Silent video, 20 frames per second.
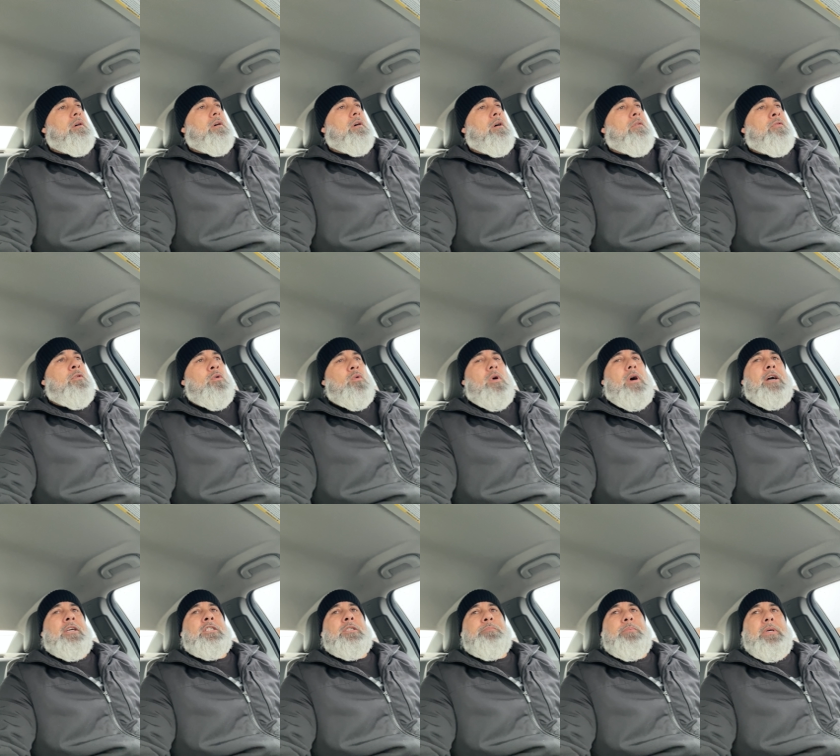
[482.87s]
of who
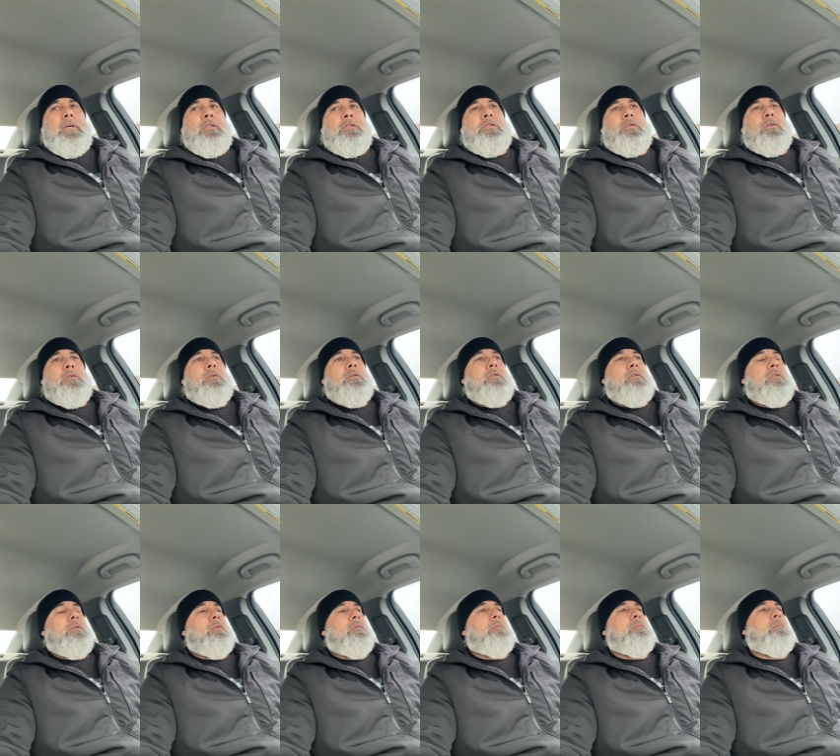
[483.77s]
I speak to,
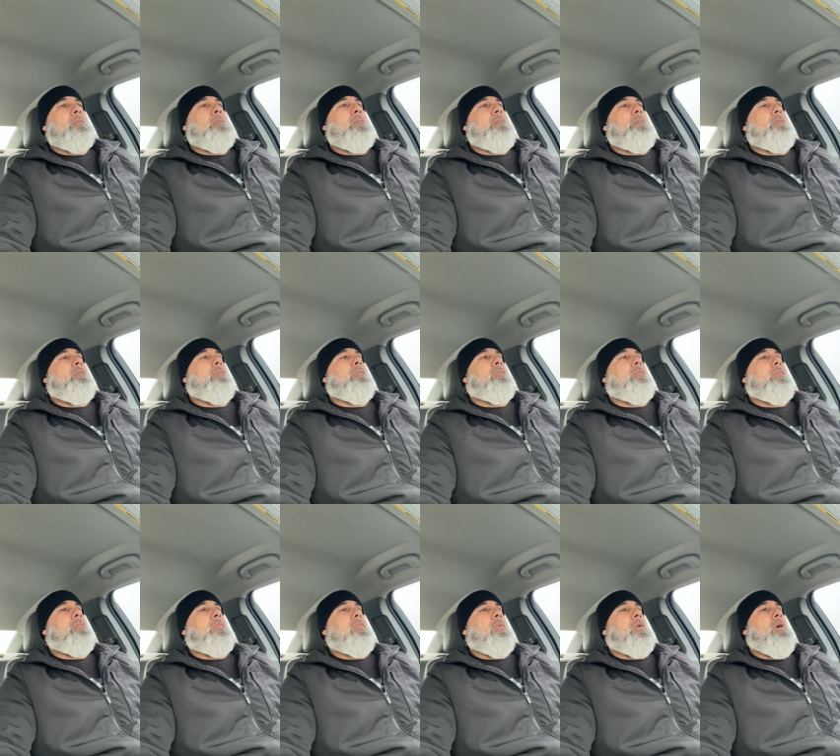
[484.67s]

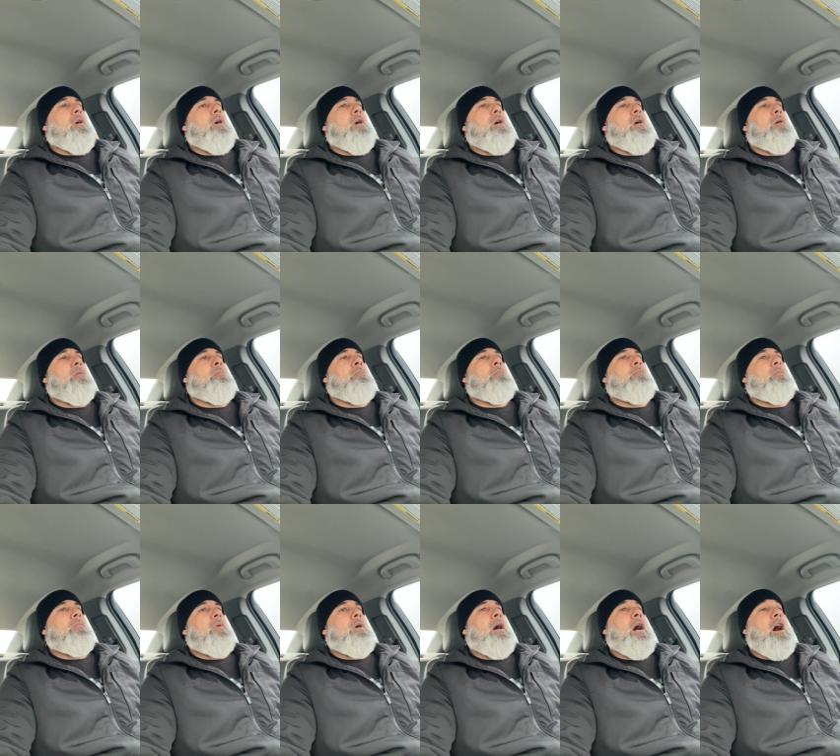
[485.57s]
um,
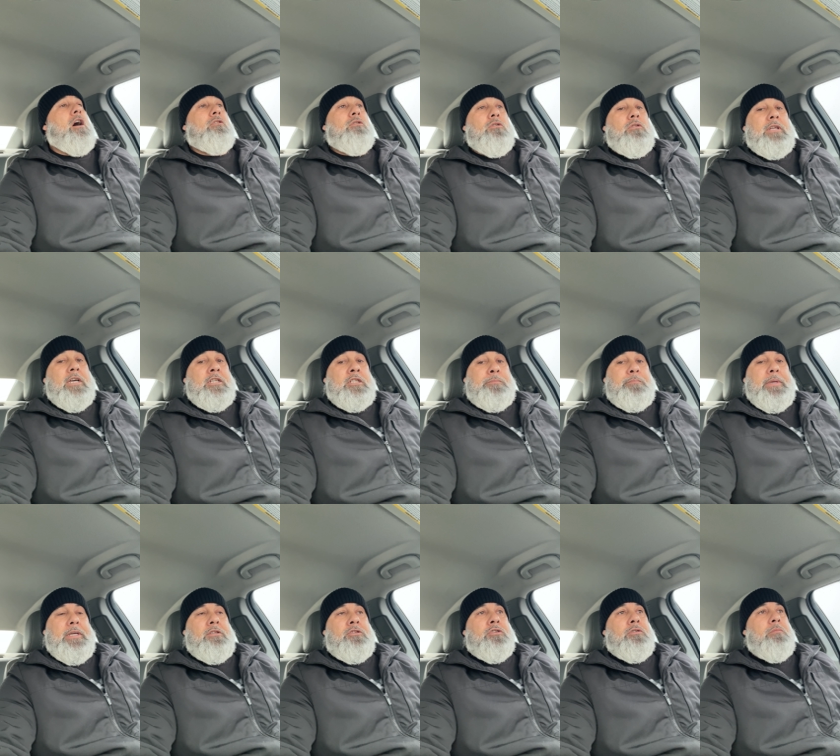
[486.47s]
how do they
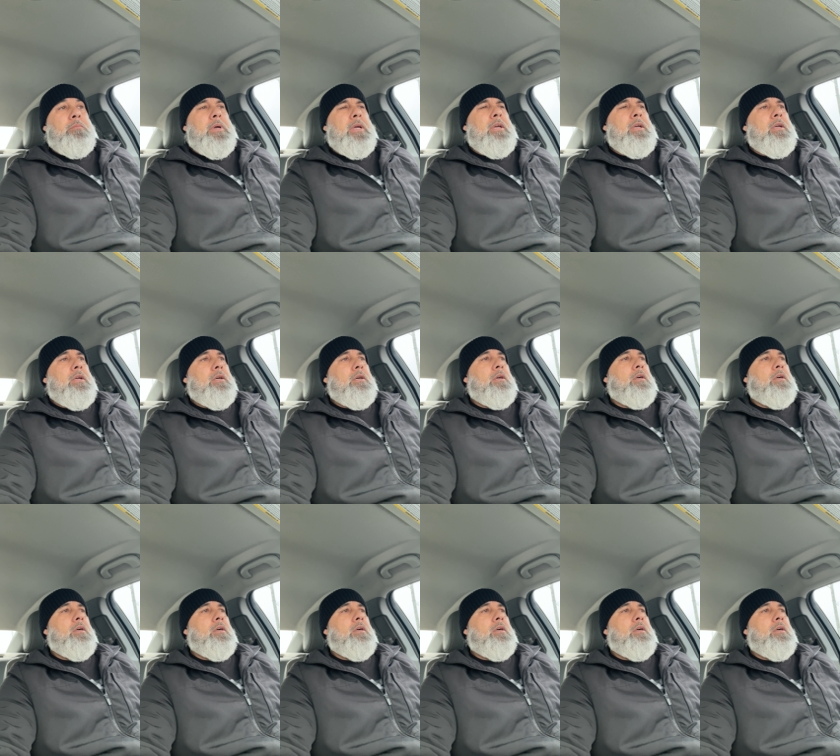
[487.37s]
speak to me,